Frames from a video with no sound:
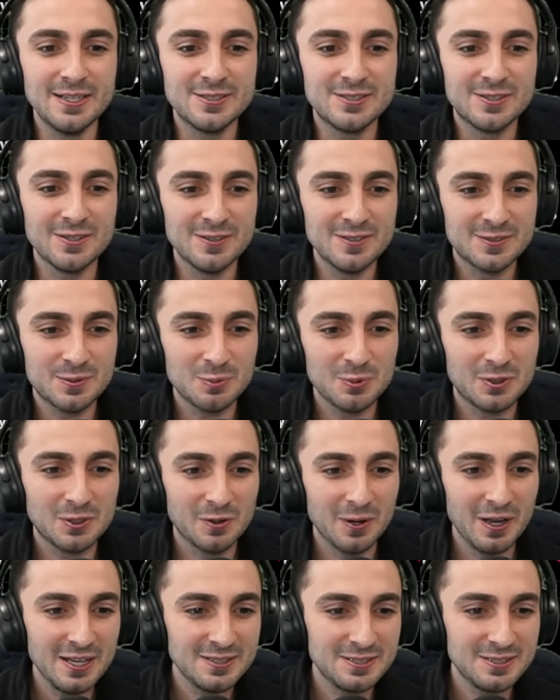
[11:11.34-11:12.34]
doing some
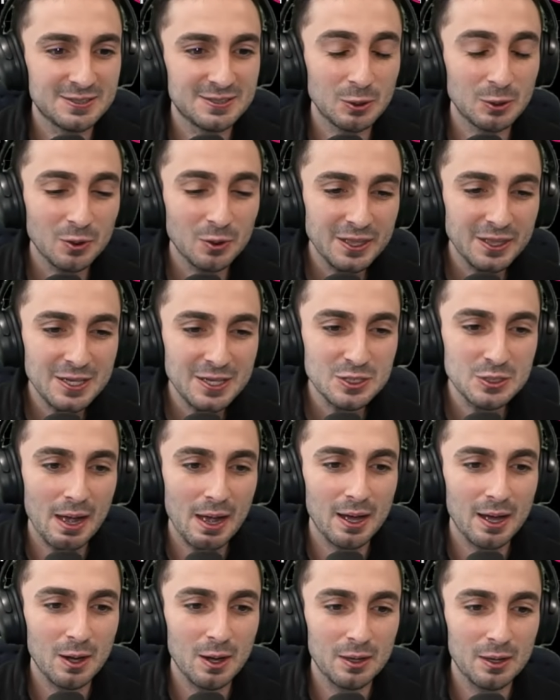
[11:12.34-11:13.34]
crazy. Look at this.
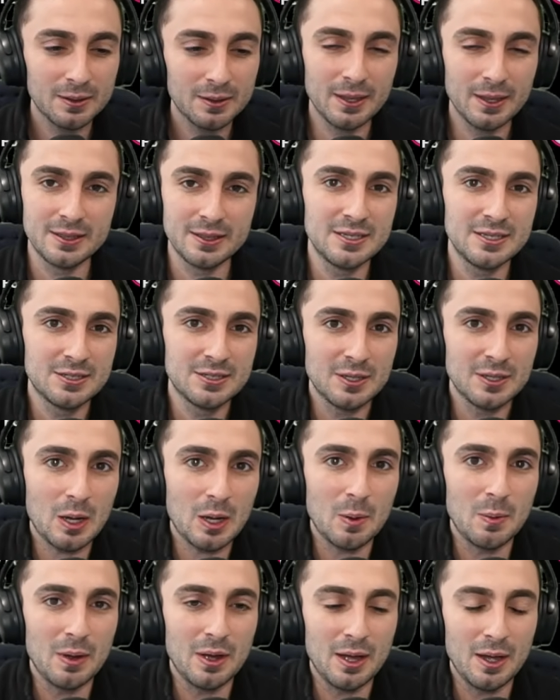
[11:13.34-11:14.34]
Like, this is like
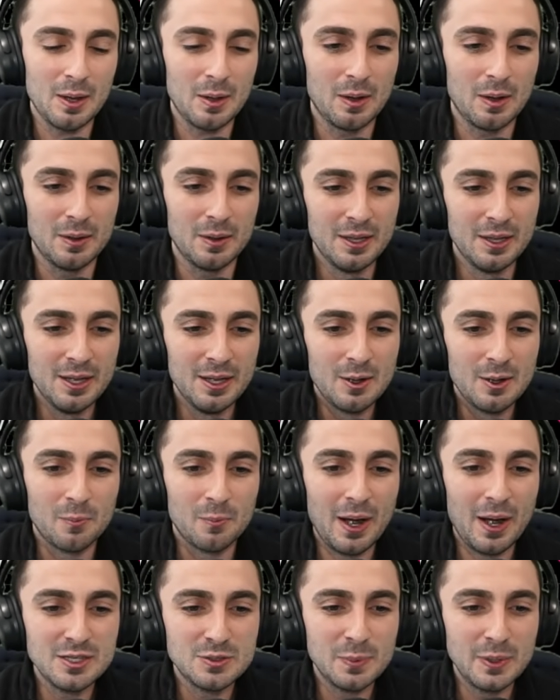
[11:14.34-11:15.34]
a
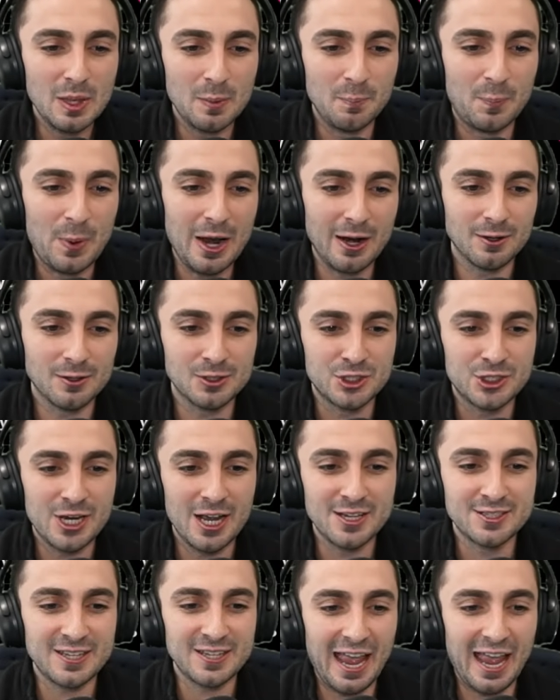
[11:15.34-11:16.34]
reminds me of the barrel
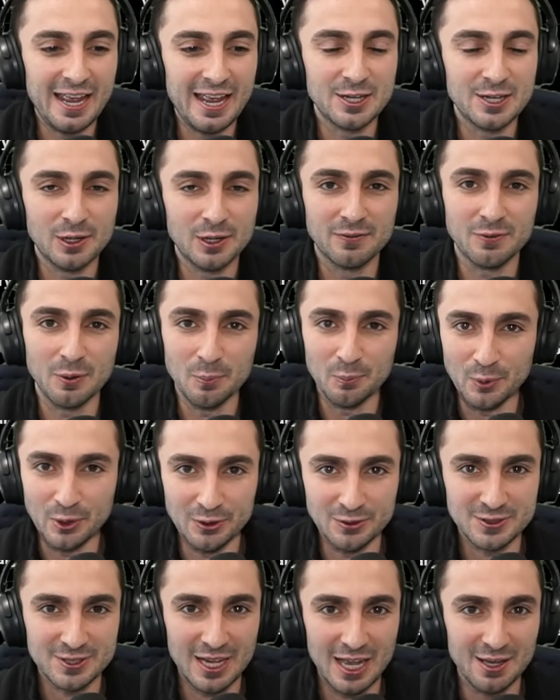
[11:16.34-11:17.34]
chest anchor from
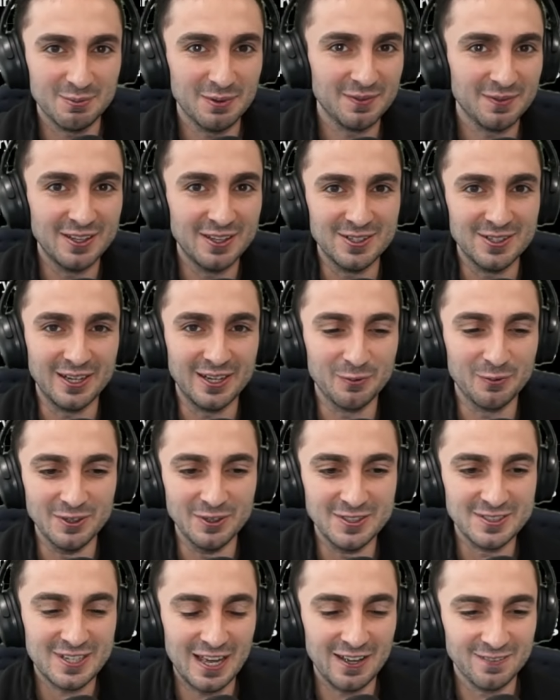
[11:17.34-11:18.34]
RuneScape. If there's any
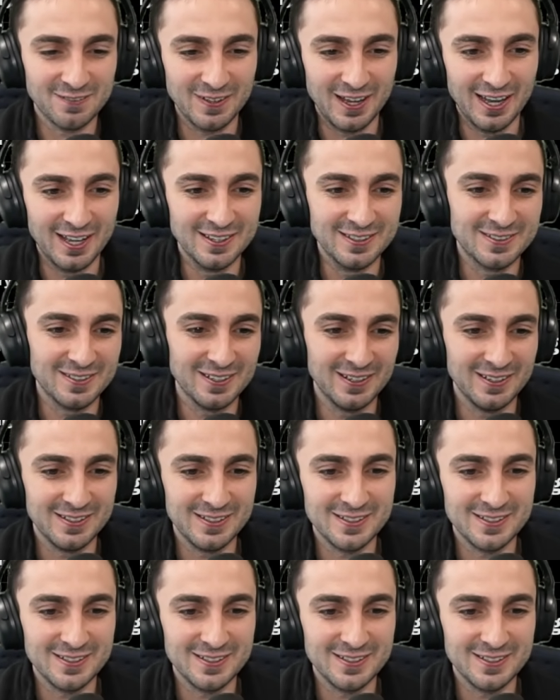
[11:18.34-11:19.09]
RuneScape fans, dude, you're